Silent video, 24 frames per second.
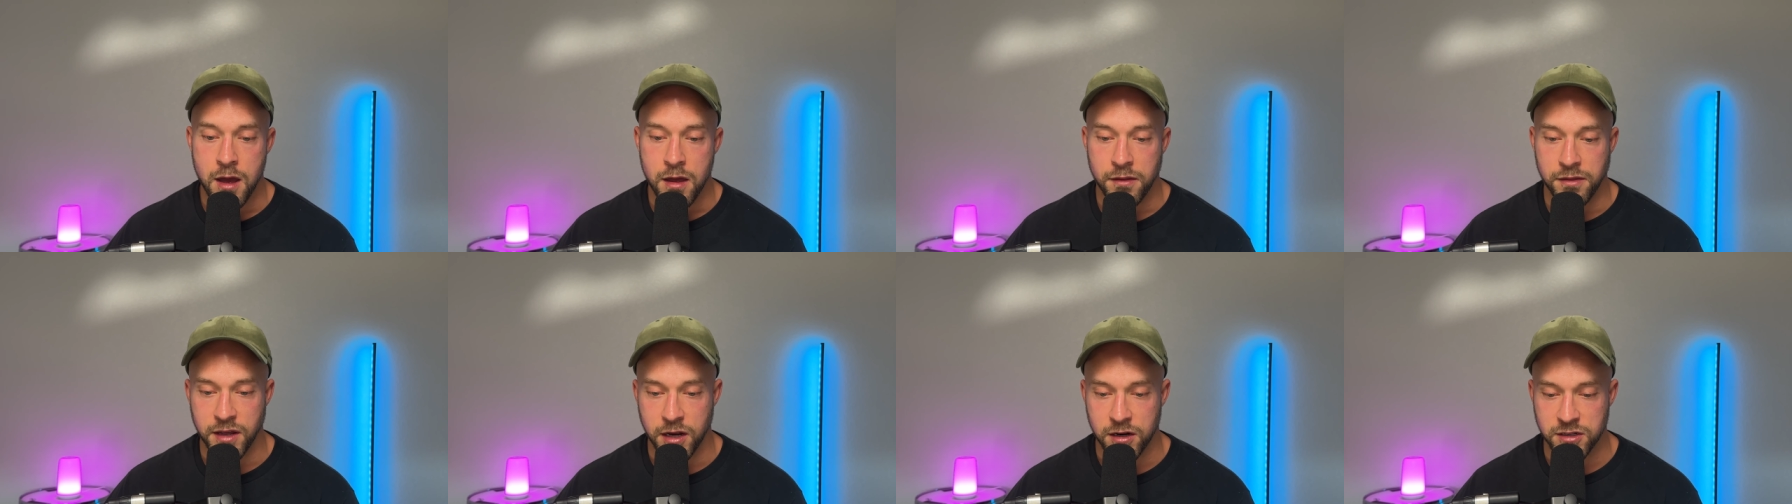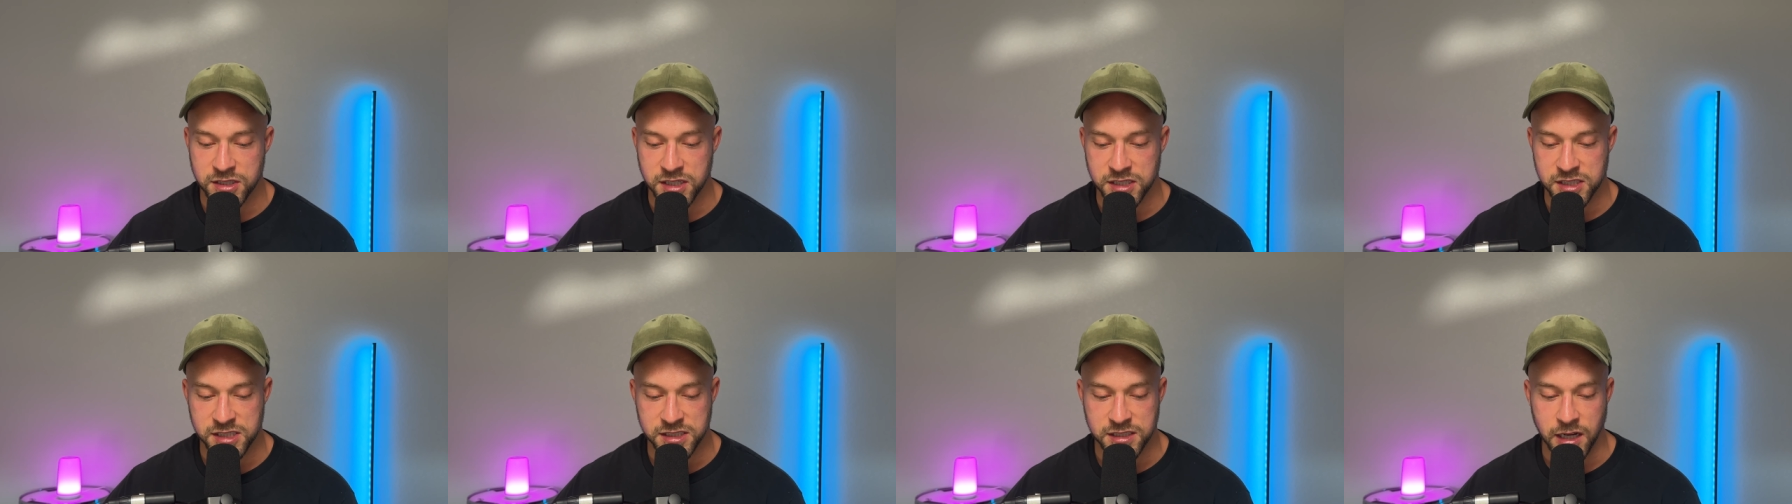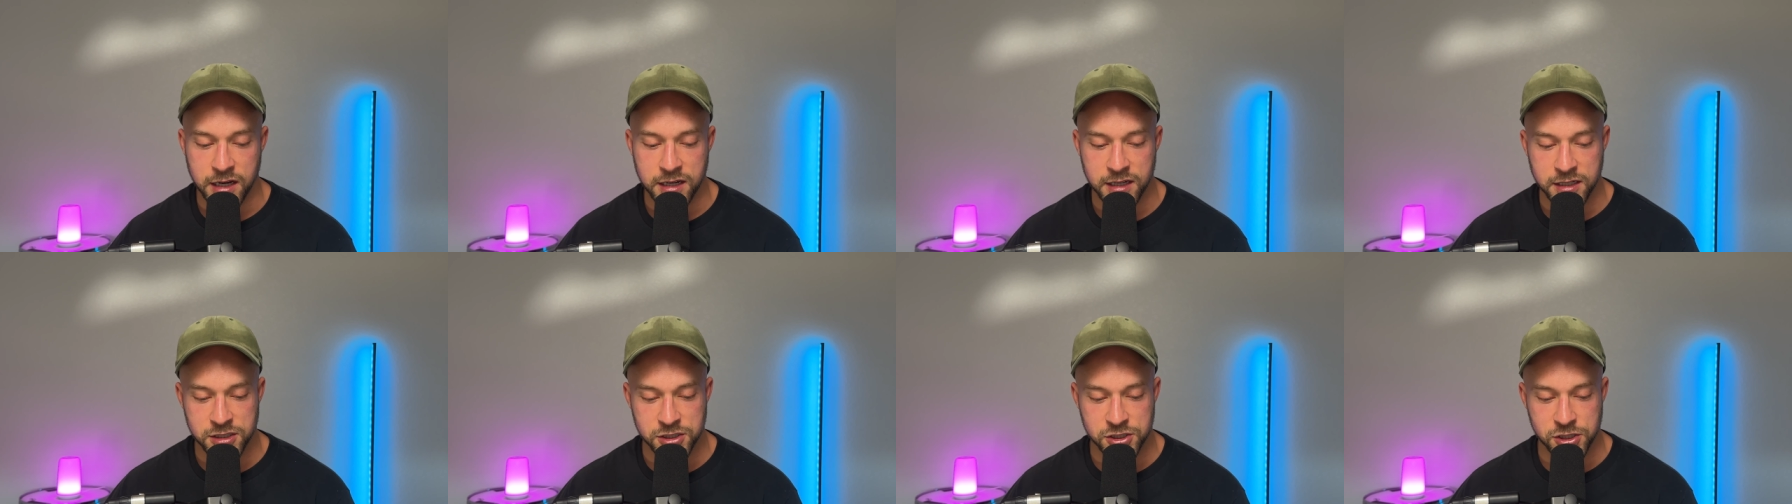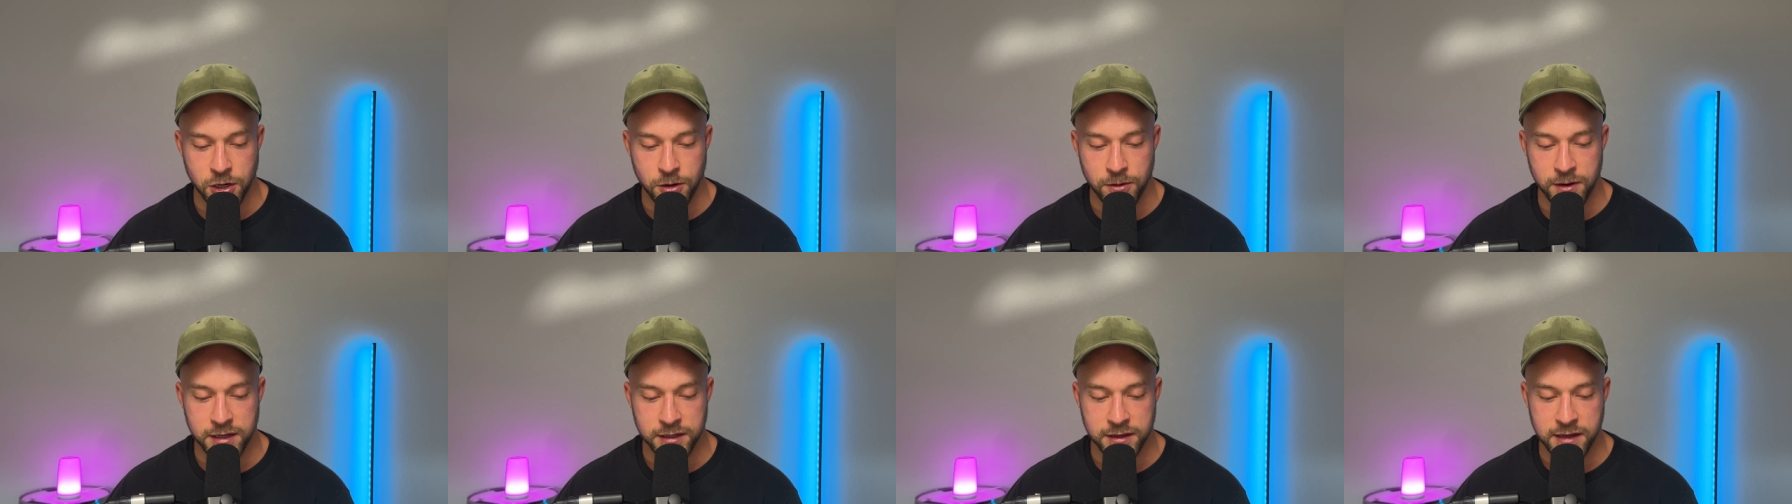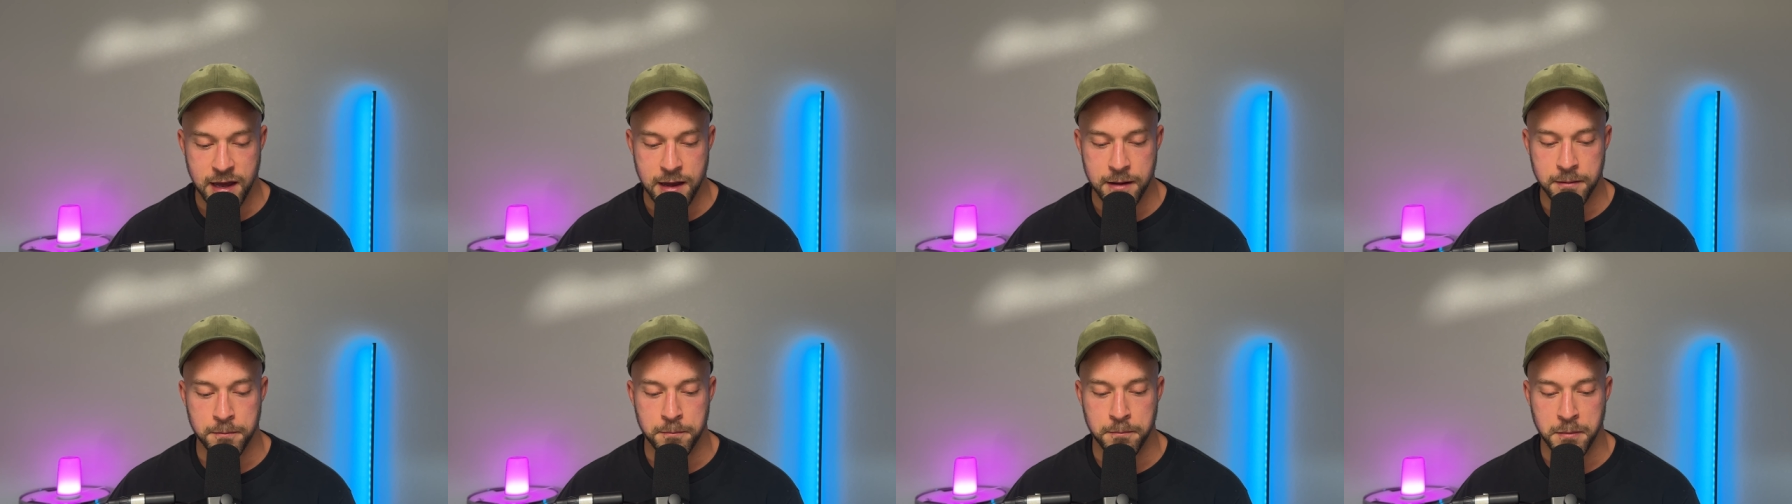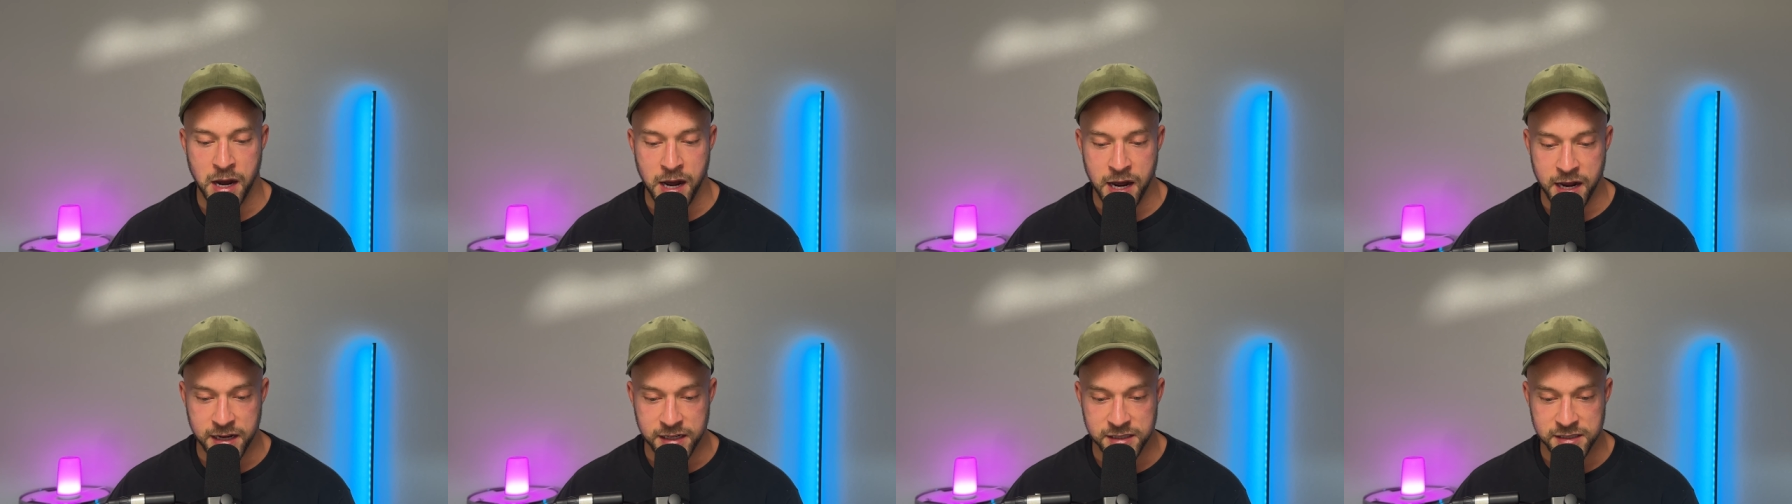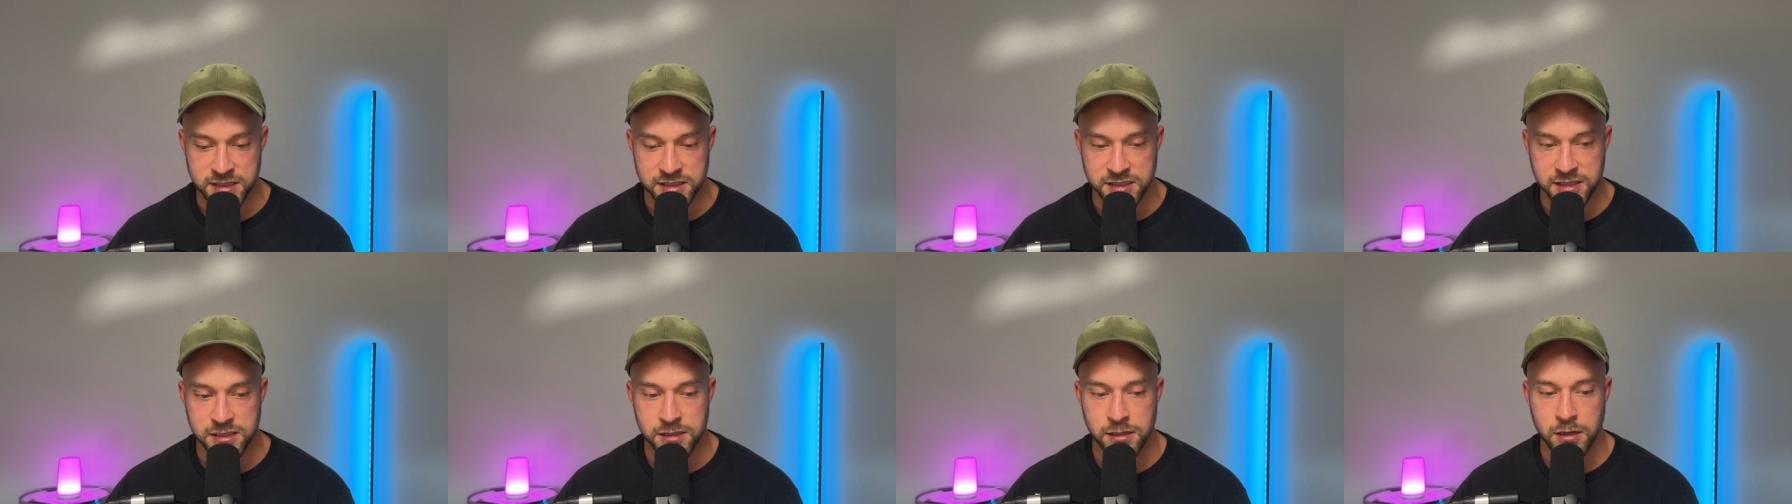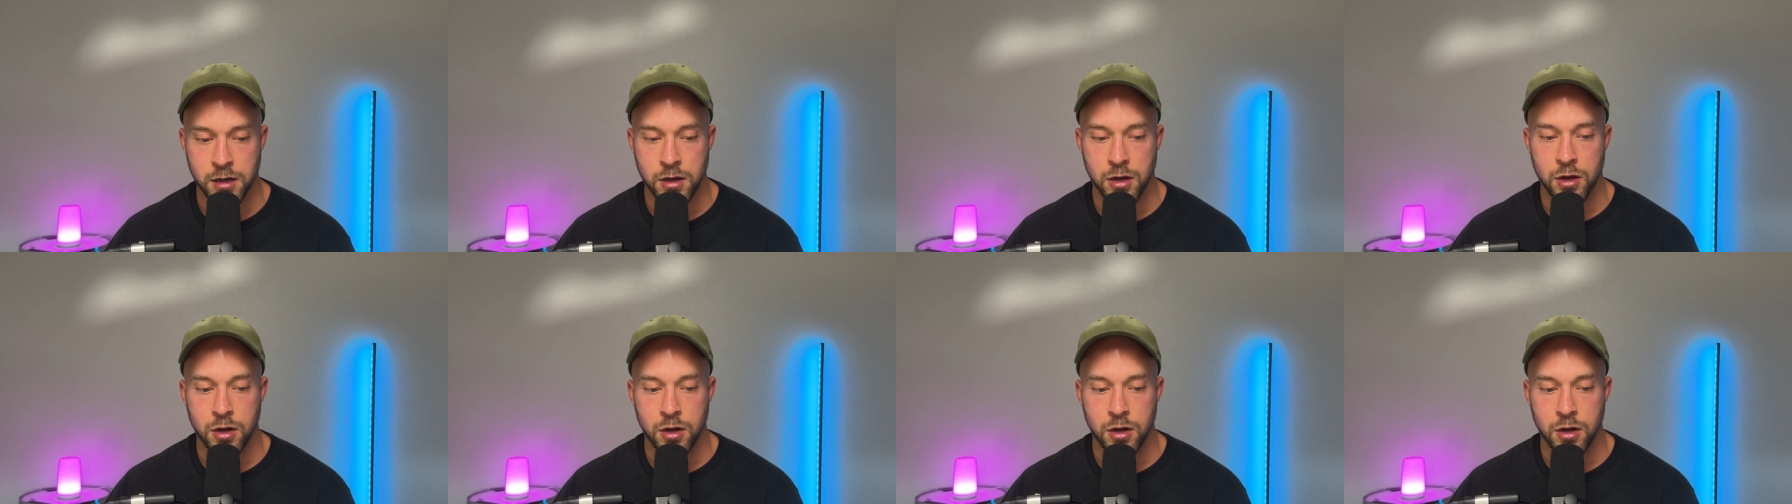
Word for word: There's a study showing that mice,